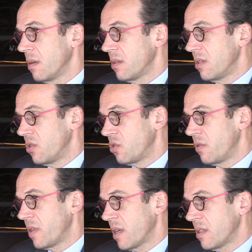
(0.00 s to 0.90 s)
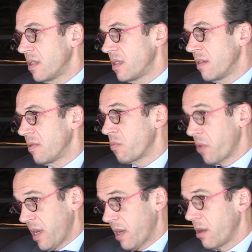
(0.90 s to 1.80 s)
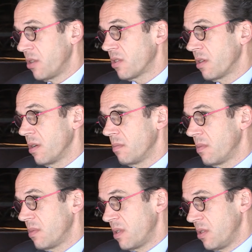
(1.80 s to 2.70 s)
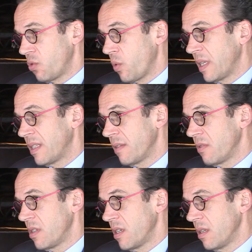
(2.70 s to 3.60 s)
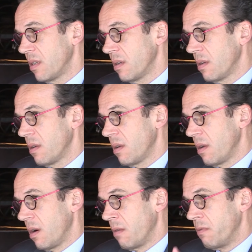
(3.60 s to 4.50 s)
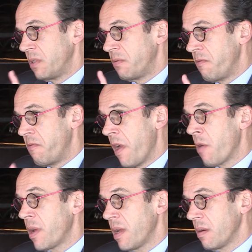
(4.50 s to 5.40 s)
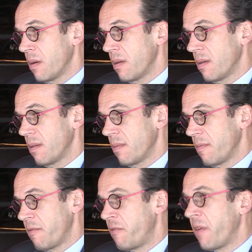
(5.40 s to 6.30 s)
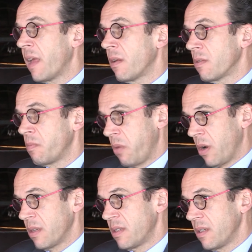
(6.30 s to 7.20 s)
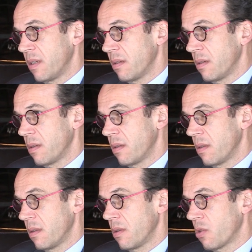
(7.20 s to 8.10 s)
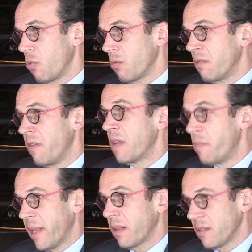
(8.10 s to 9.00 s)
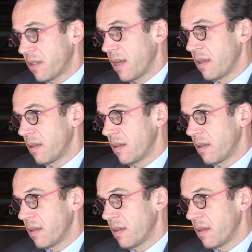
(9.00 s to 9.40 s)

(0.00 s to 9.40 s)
since 2007, bringing it close to home, since 2017, of this very failed policy called developmental state,